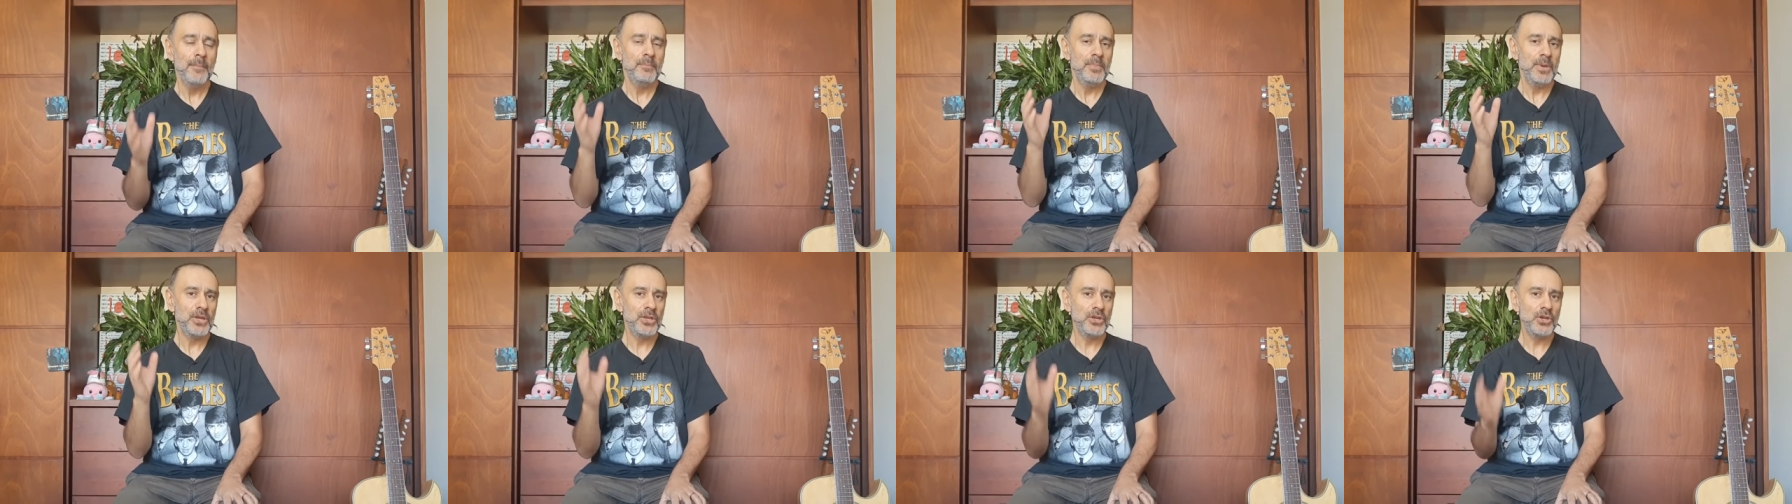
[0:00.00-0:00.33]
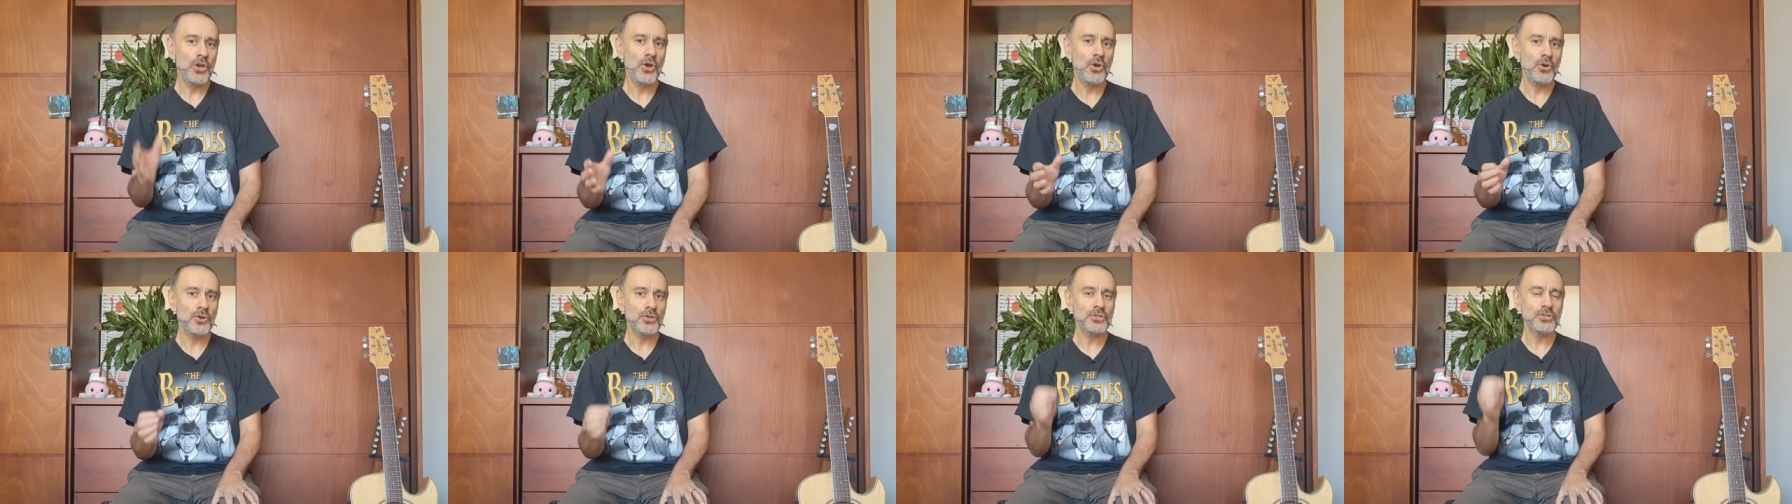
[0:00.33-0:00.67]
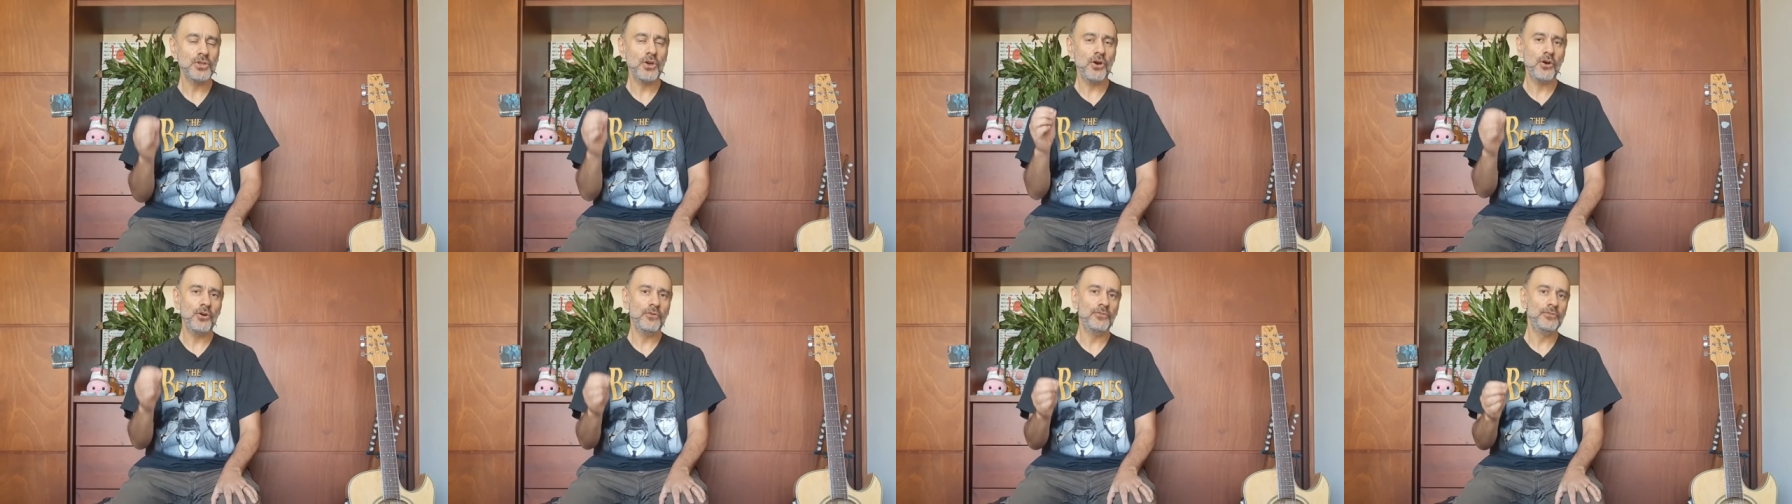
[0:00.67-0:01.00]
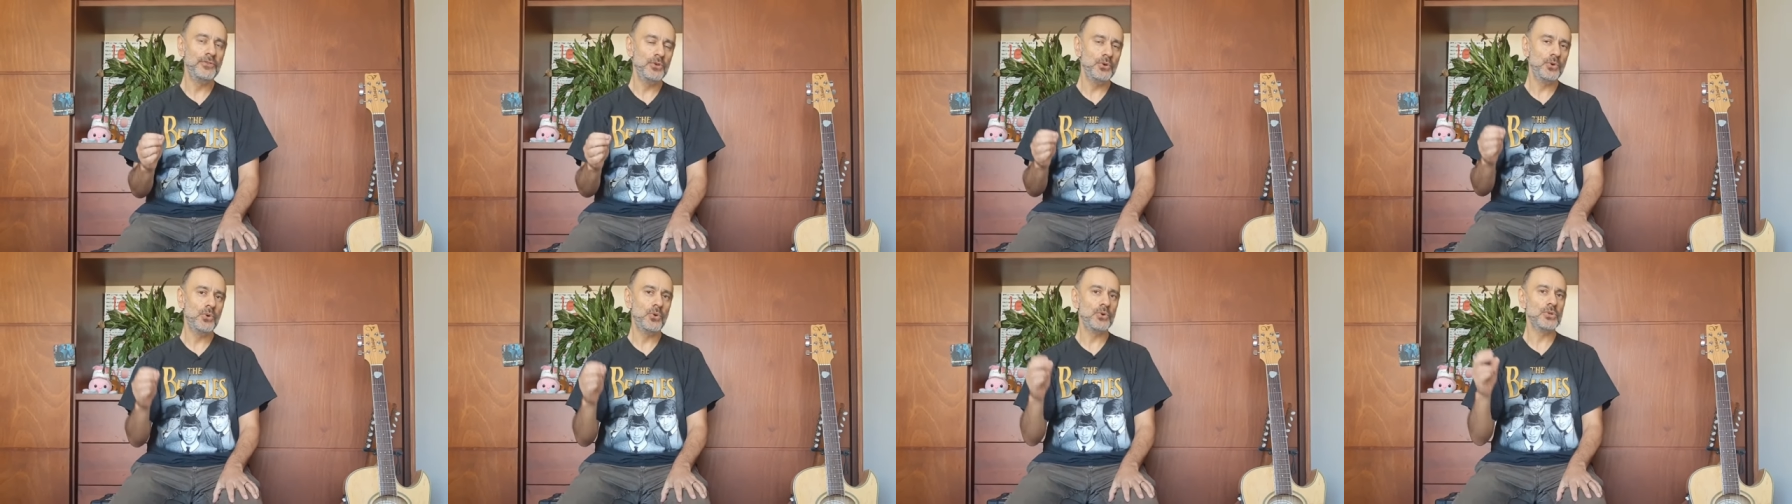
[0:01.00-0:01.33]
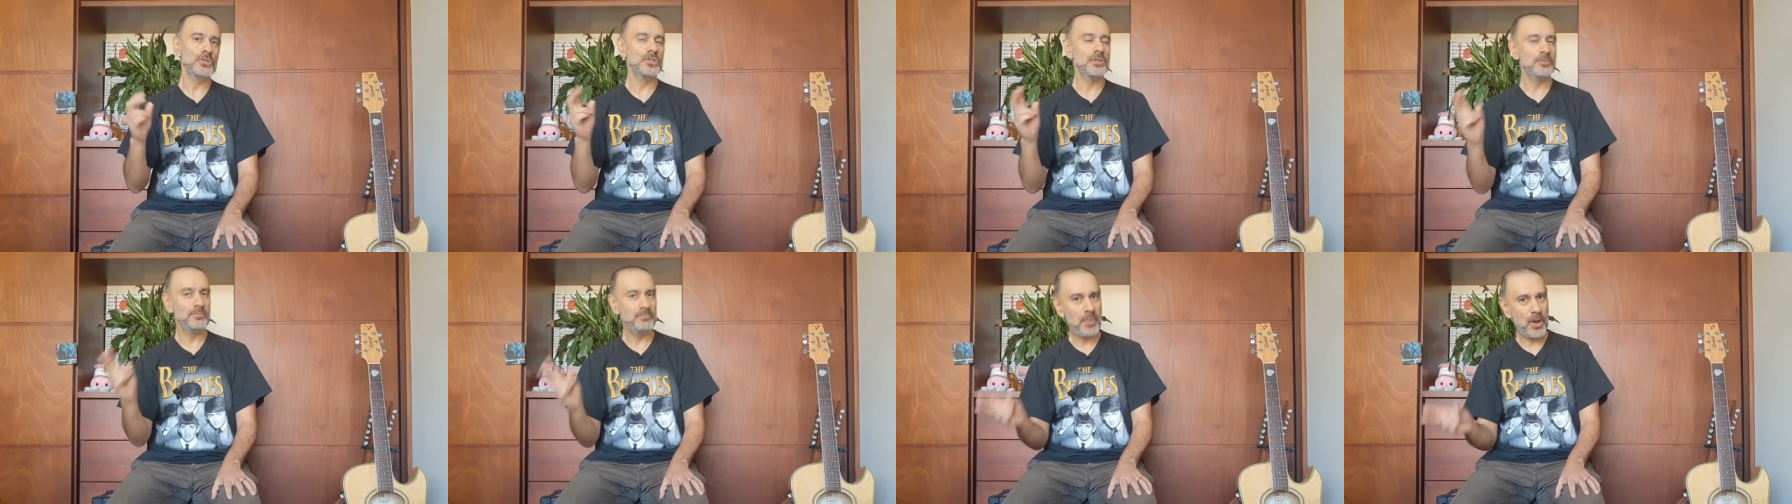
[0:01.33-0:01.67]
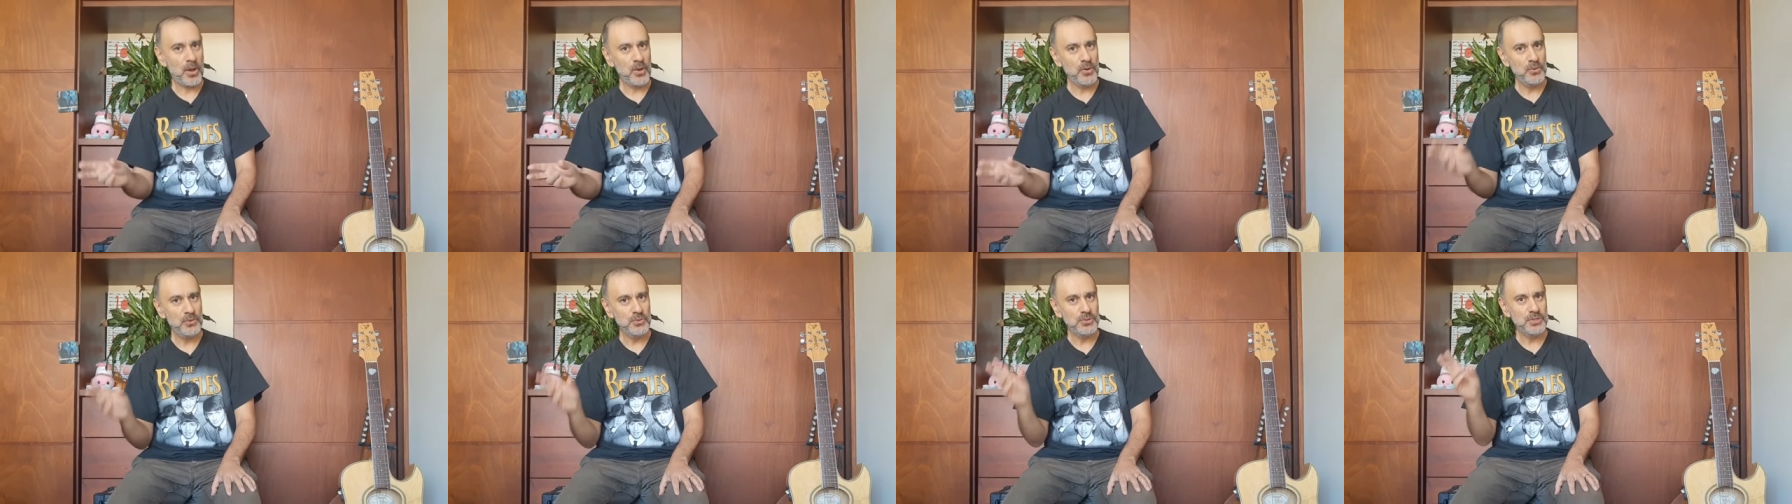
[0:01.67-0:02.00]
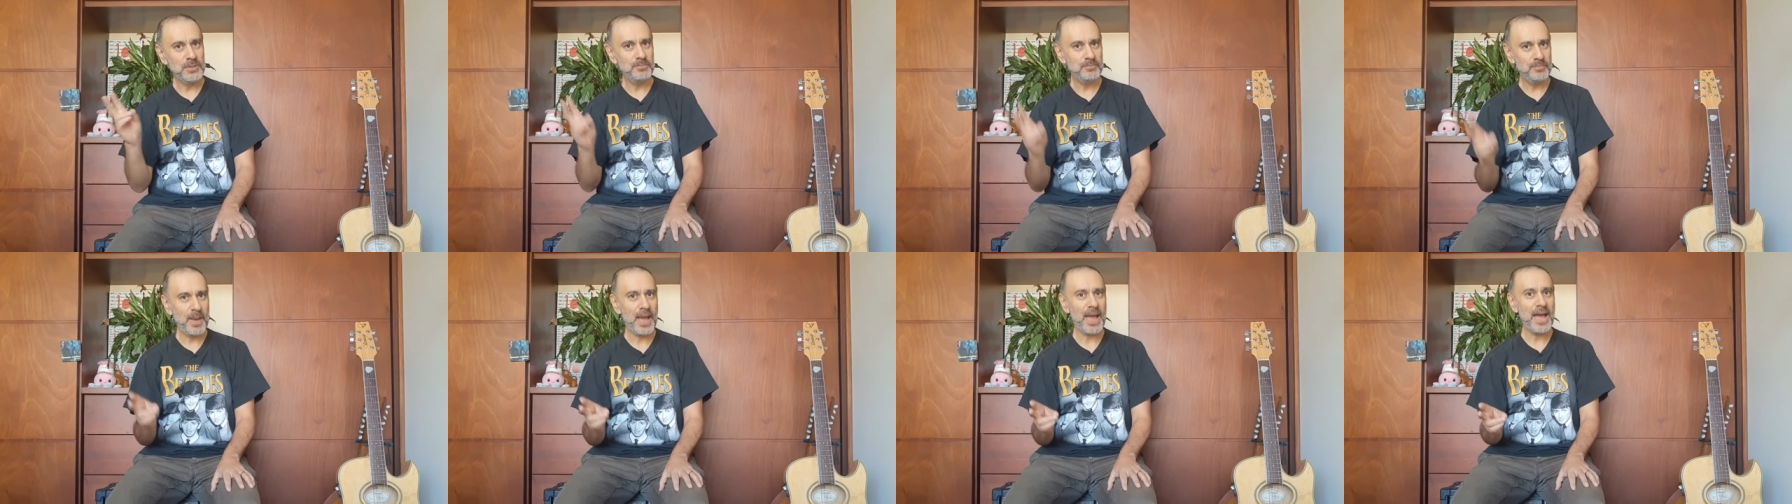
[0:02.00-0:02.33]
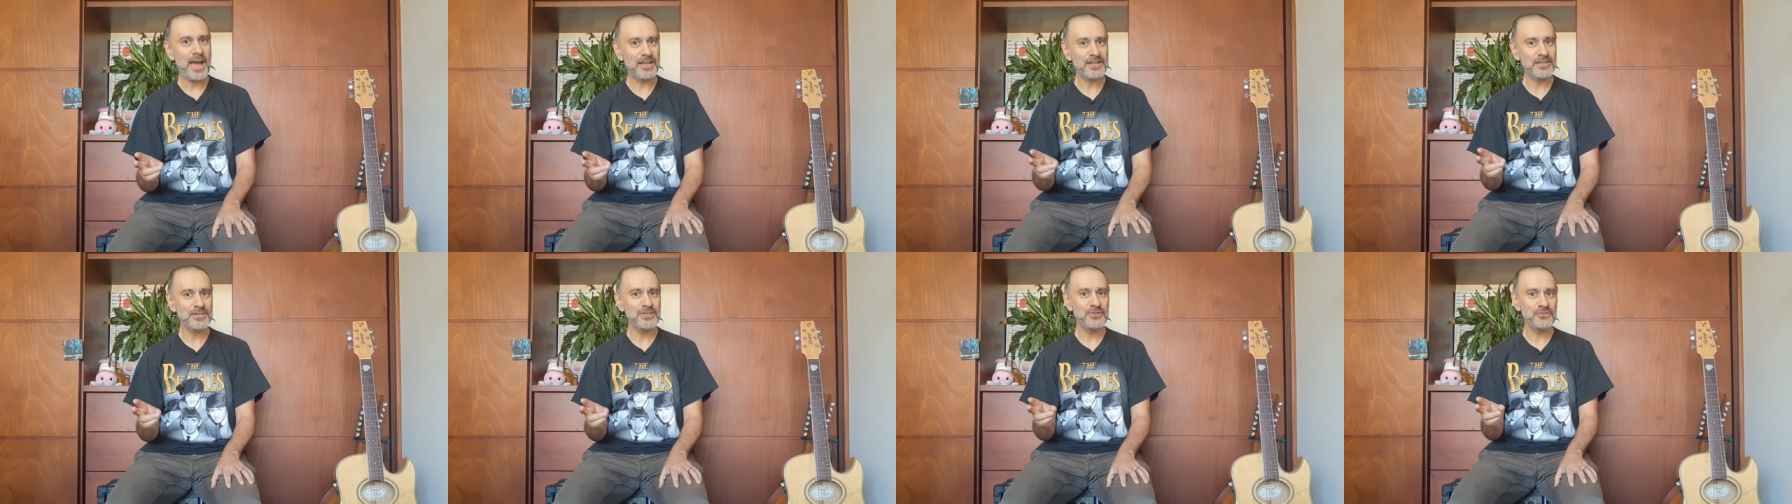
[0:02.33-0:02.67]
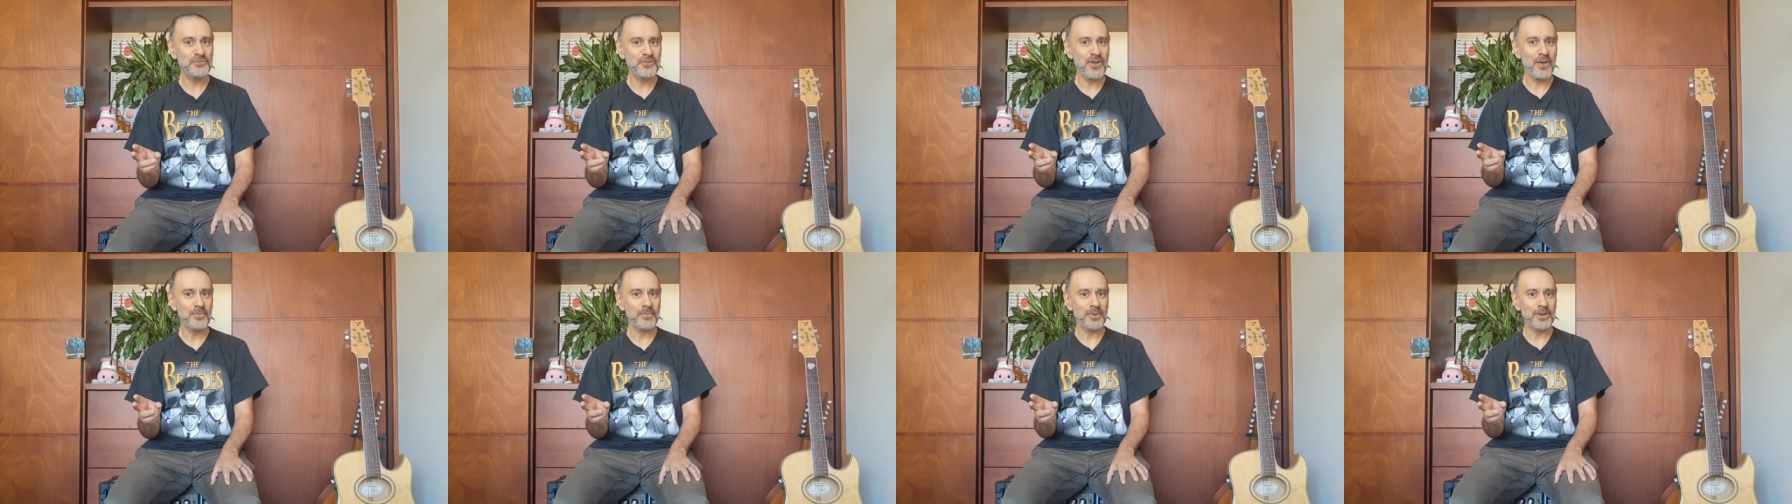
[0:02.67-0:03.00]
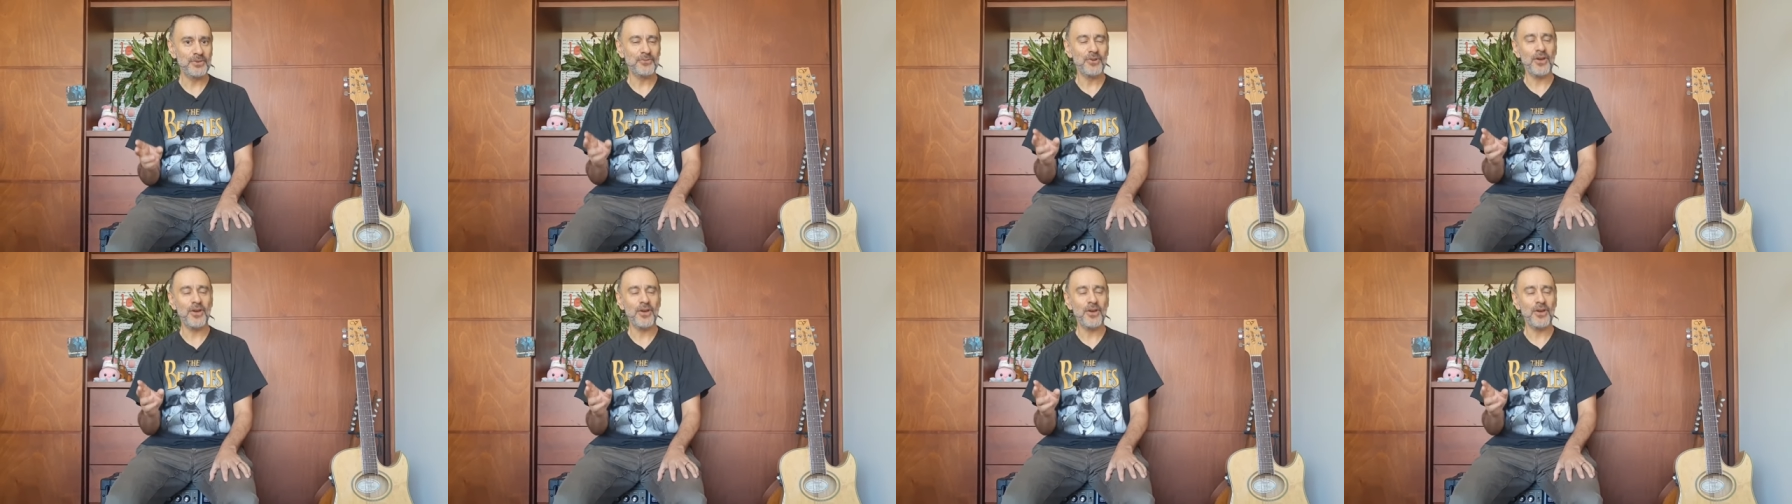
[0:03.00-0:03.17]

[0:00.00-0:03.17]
because of your supposed bad strumming,